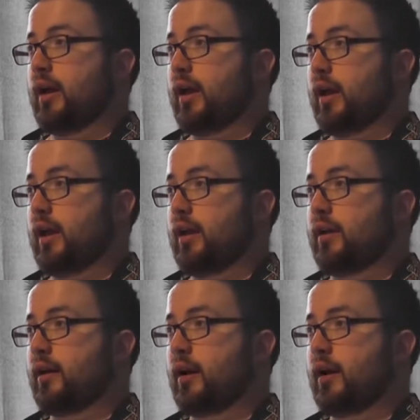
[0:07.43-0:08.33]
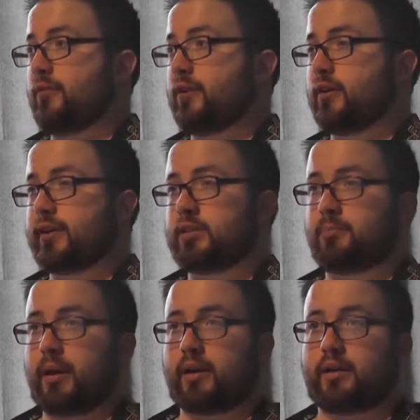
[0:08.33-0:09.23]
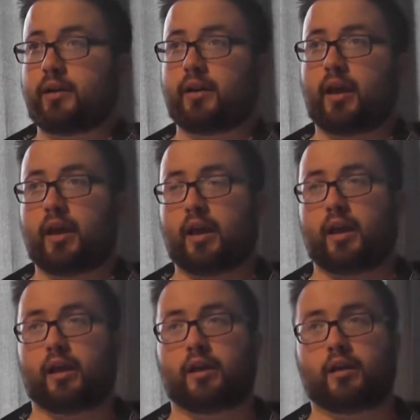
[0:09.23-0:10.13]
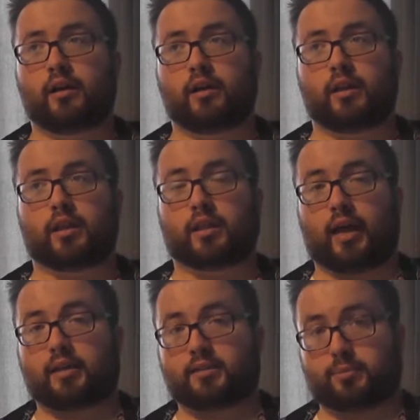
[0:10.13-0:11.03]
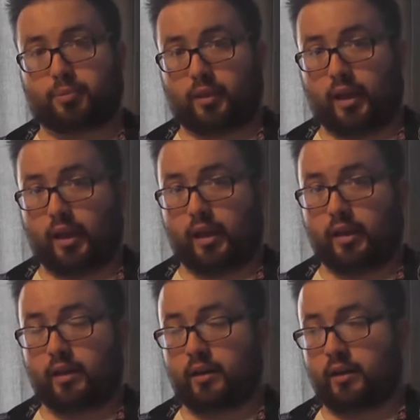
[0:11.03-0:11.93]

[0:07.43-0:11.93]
and uh, if you're expecting a Let's Play,